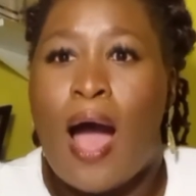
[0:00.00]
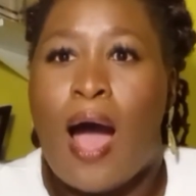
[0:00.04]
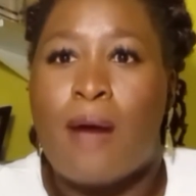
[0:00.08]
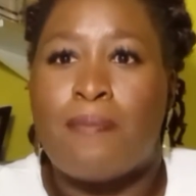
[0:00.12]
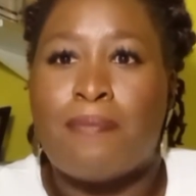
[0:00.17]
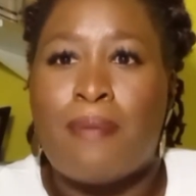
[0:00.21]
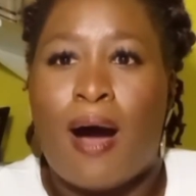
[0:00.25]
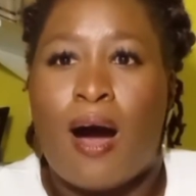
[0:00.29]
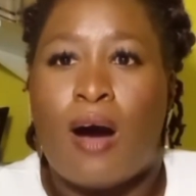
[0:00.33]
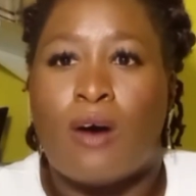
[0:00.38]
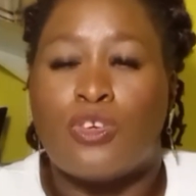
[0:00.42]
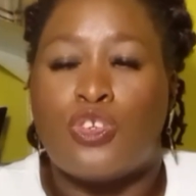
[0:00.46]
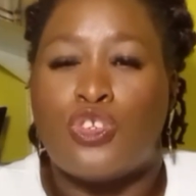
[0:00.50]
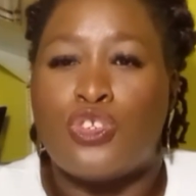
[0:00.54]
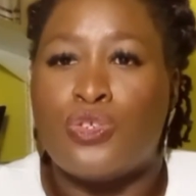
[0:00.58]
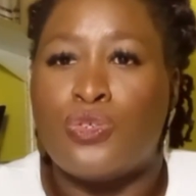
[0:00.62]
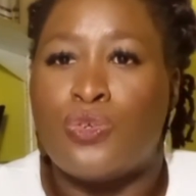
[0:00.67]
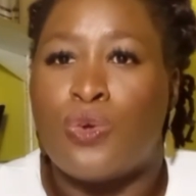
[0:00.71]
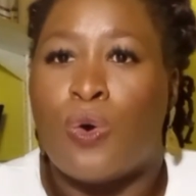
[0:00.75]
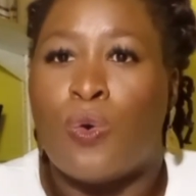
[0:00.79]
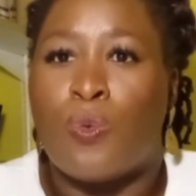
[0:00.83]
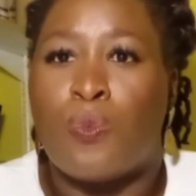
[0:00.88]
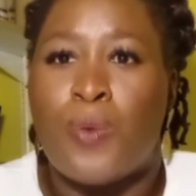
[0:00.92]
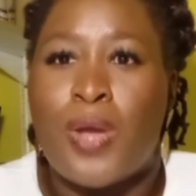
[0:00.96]

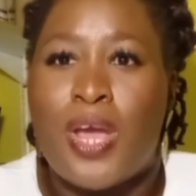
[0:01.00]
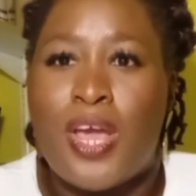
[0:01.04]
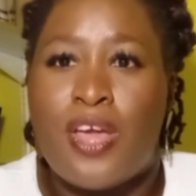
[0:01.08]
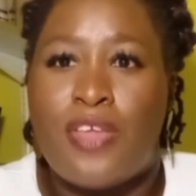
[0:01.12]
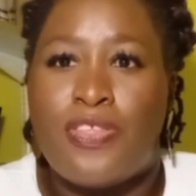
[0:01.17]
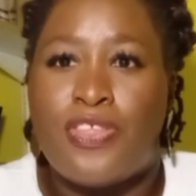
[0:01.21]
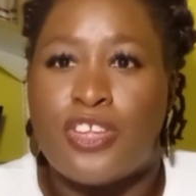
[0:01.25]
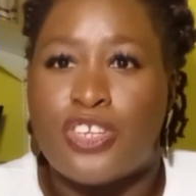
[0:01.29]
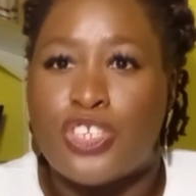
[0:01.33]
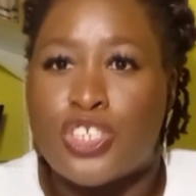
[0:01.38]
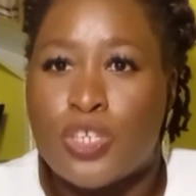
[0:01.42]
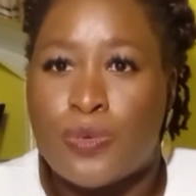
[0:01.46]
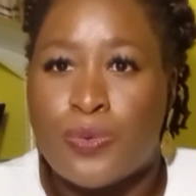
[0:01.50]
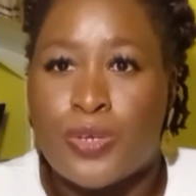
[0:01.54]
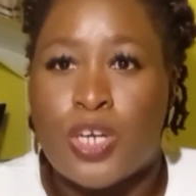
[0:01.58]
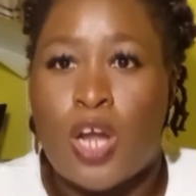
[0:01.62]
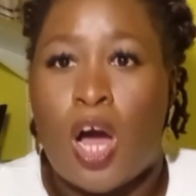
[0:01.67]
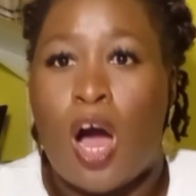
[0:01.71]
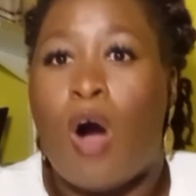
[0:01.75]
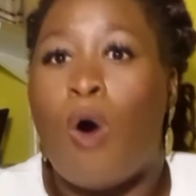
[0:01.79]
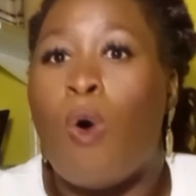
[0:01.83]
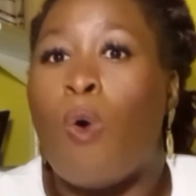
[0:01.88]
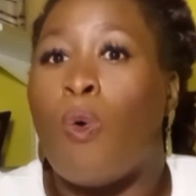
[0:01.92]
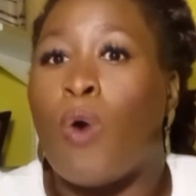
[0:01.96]
about, you know, where the
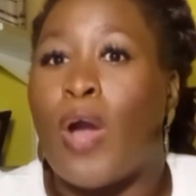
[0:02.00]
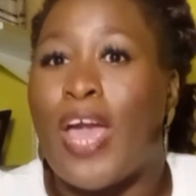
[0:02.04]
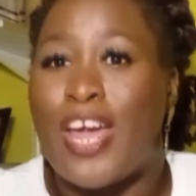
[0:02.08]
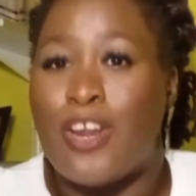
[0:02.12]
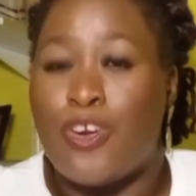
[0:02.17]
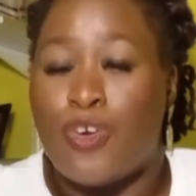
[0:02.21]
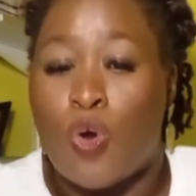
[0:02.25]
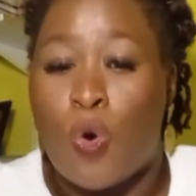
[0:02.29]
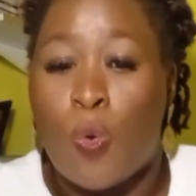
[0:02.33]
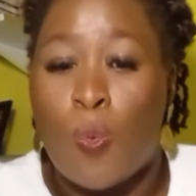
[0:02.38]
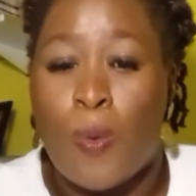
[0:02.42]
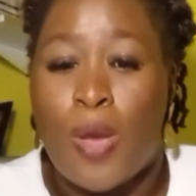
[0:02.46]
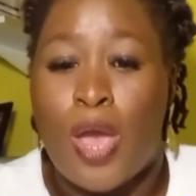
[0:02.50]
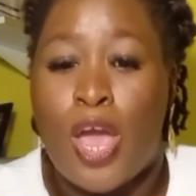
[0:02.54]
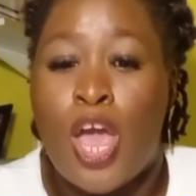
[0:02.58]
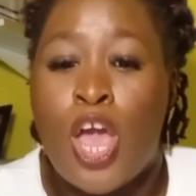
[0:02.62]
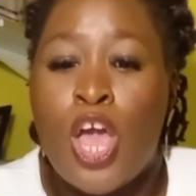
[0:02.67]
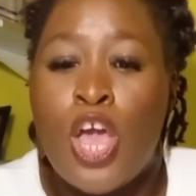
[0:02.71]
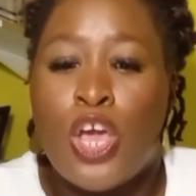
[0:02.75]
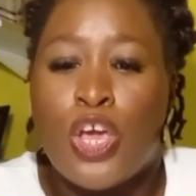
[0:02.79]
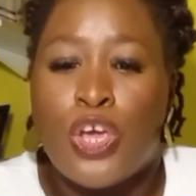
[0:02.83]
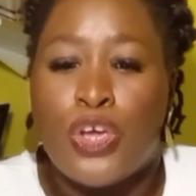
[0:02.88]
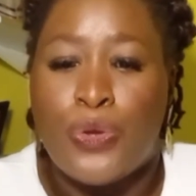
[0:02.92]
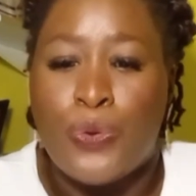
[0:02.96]
children are, or can know
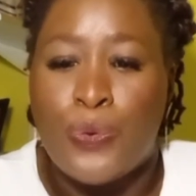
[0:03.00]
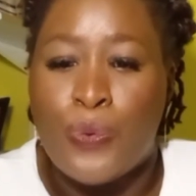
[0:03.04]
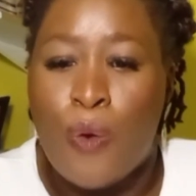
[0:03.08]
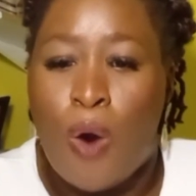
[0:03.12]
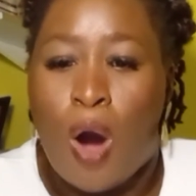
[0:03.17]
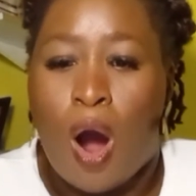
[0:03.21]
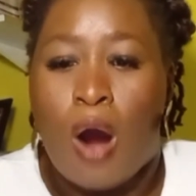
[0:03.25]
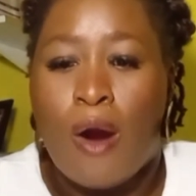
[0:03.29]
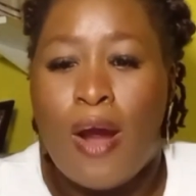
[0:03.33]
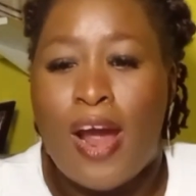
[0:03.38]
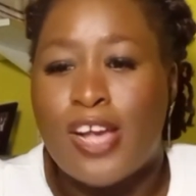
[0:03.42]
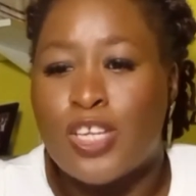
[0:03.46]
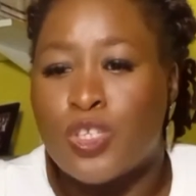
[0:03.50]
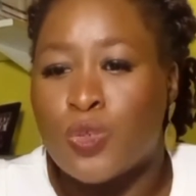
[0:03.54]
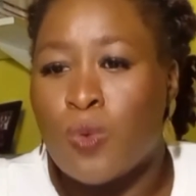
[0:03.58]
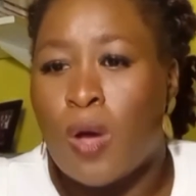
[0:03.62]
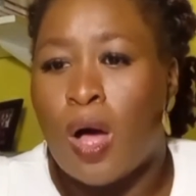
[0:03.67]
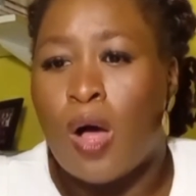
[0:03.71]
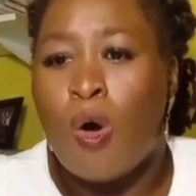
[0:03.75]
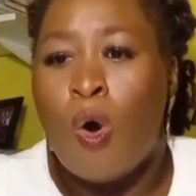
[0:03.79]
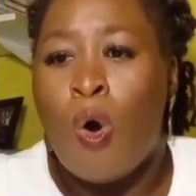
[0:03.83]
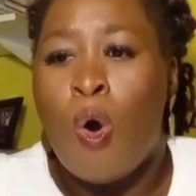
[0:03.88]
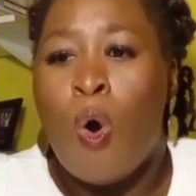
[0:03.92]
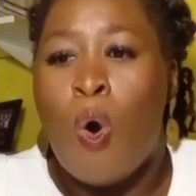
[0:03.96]
where you are as
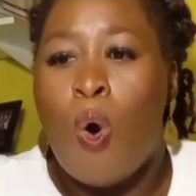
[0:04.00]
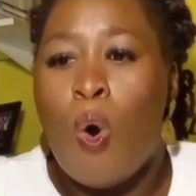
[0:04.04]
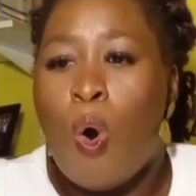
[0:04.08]
well.